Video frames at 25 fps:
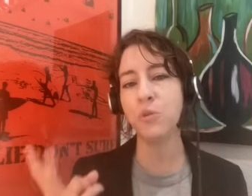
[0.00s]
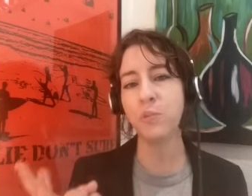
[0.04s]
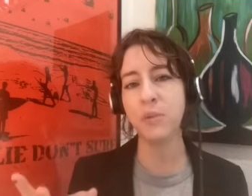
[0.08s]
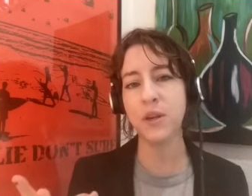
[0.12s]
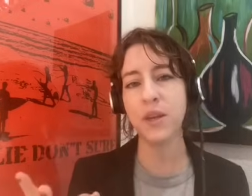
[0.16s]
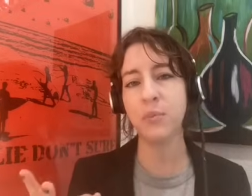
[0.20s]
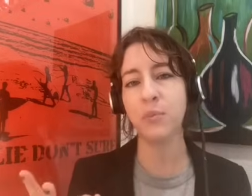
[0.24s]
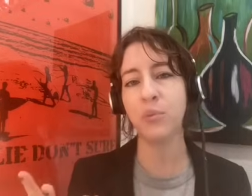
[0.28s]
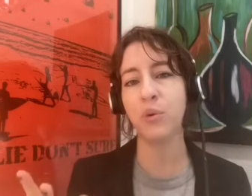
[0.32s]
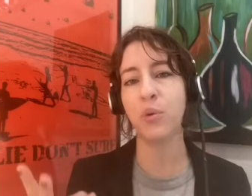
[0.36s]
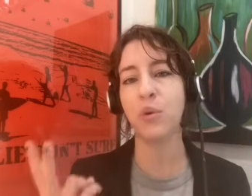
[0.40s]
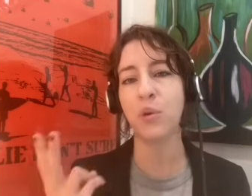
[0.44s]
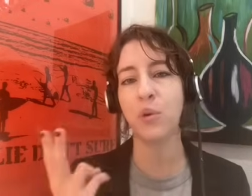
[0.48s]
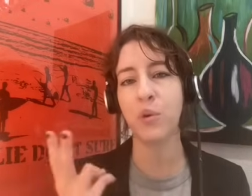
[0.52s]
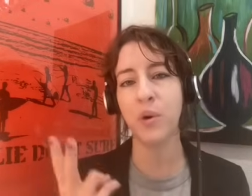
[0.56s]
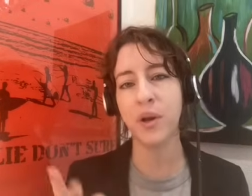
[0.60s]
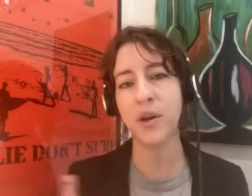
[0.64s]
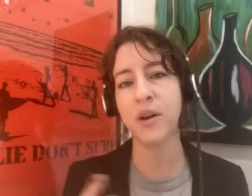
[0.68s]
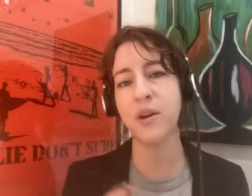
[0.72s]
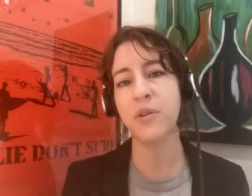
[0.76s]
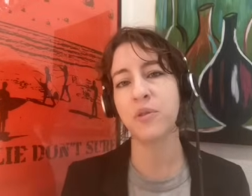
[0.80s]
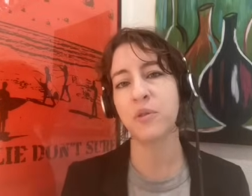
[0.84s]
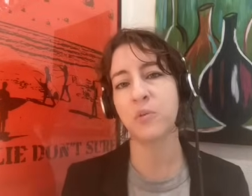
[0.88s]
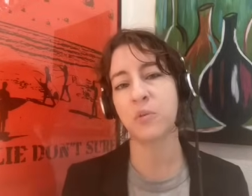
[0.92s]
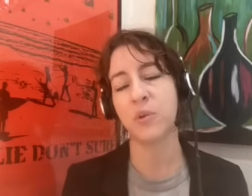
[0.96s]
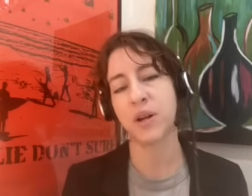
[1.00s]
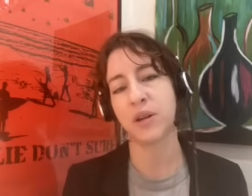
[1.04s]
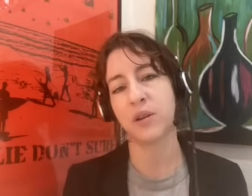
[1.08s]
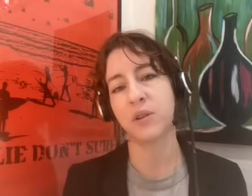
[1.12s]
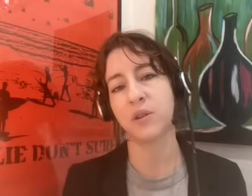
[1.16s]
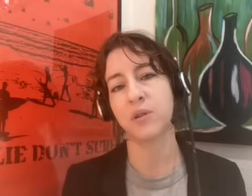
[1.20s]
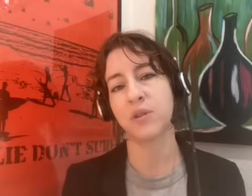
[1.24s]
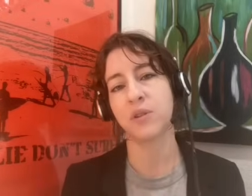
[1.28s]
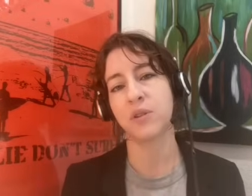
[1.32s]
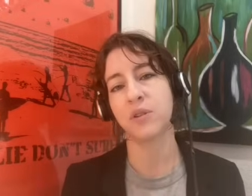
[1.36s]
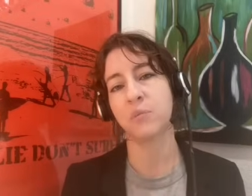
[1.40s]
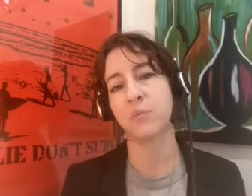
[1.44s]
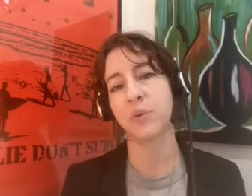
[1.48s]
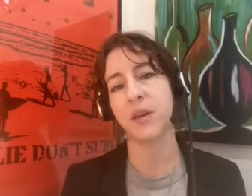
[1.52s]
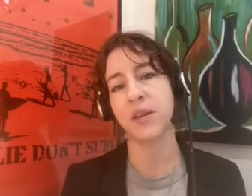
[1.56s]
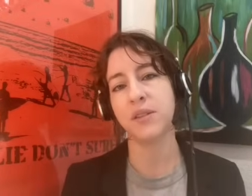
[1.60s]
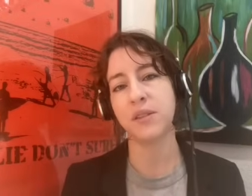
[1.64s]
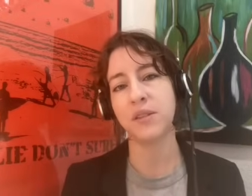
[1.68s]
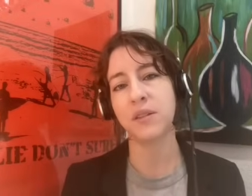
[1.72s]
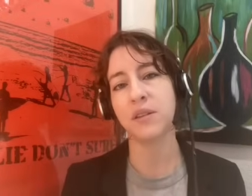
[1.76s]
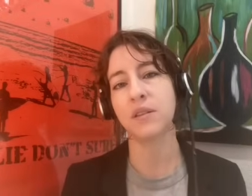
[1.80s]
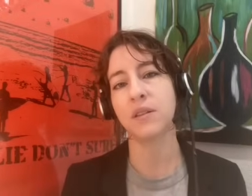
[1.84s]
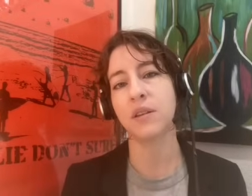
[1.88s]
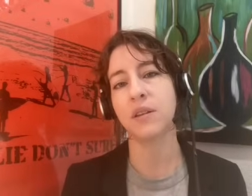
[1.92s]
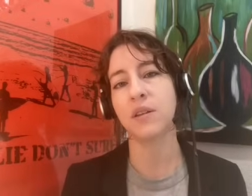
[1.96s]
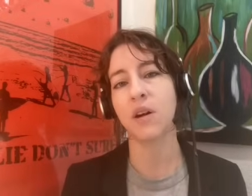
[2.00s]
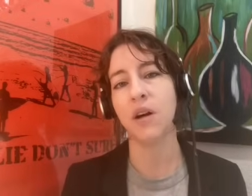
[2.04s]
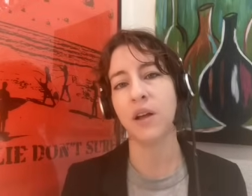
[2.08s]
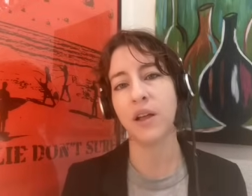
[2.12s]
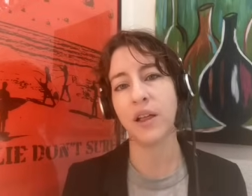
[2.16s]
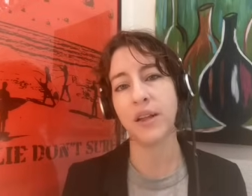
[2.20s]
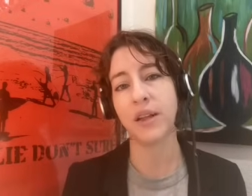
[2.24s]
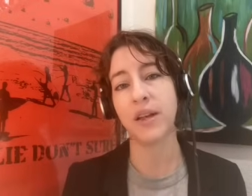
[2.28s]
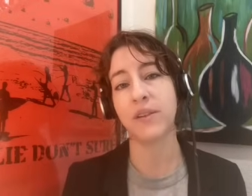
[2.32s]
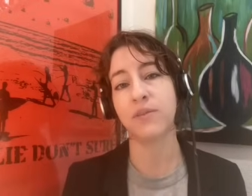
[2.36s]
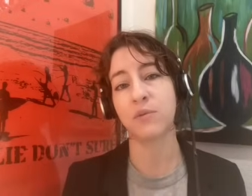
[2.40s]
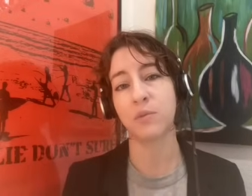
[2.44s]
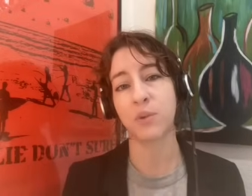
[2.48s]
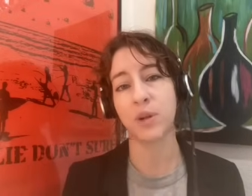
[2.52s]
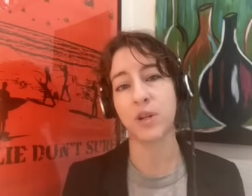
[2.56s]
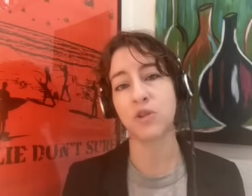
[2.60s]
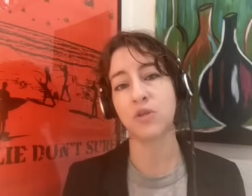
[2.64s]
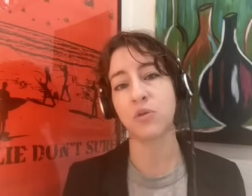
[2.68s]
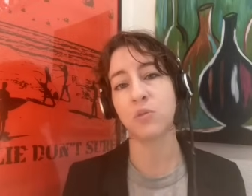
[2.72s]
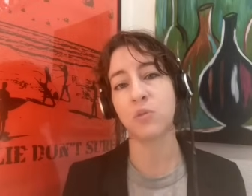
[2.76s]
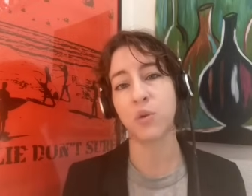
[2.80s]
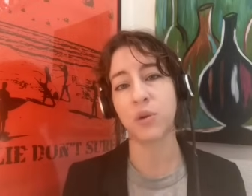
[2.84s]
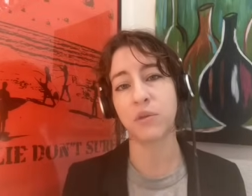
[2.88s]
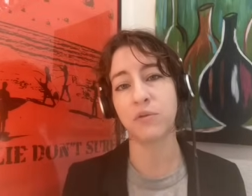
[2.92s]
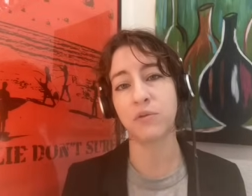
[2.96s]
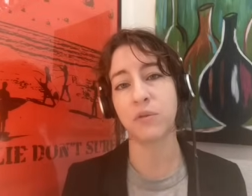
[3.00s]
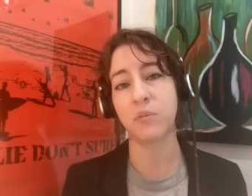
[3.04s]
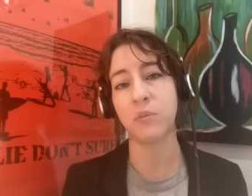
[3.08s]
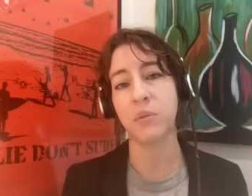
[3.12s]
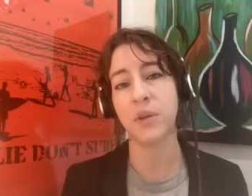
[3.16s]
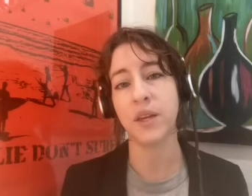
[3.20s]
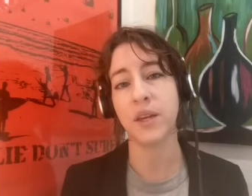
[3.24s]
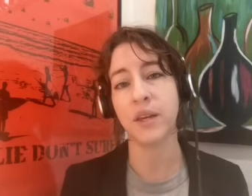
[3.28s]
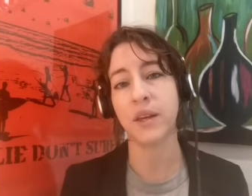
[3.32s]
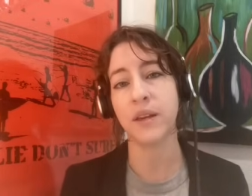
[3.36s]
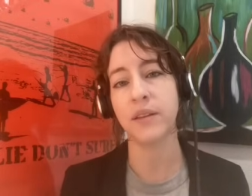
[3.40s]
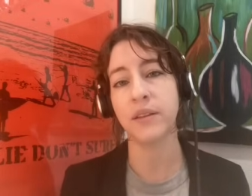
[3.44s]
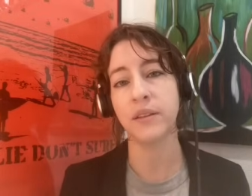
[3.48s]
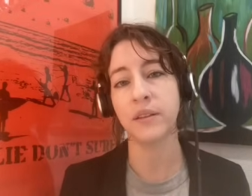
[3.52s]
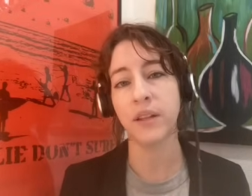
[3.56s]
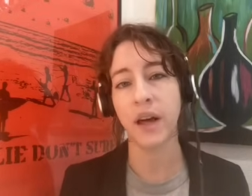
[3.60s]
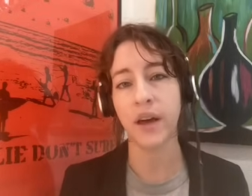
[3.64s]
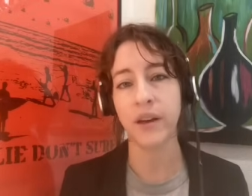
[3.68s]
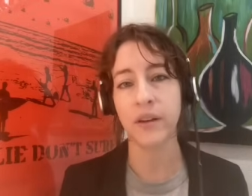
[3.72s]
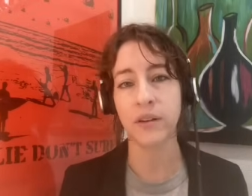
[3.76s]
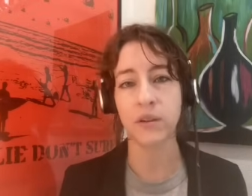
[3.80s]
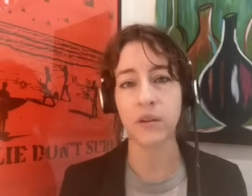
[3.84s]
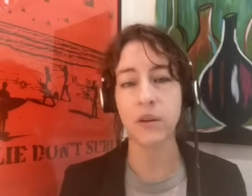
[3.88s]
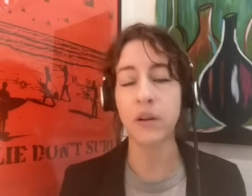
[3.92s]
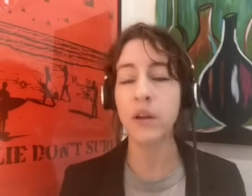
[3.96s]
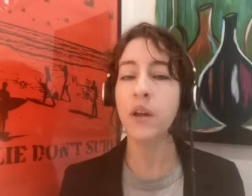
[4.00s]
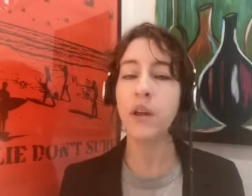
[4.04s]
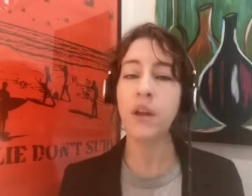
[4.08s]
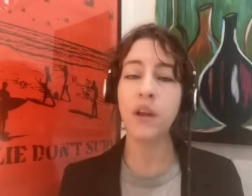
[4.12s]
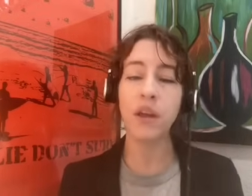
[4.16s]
people going on the record to basically call out Evan Rachel Wood for being a liar.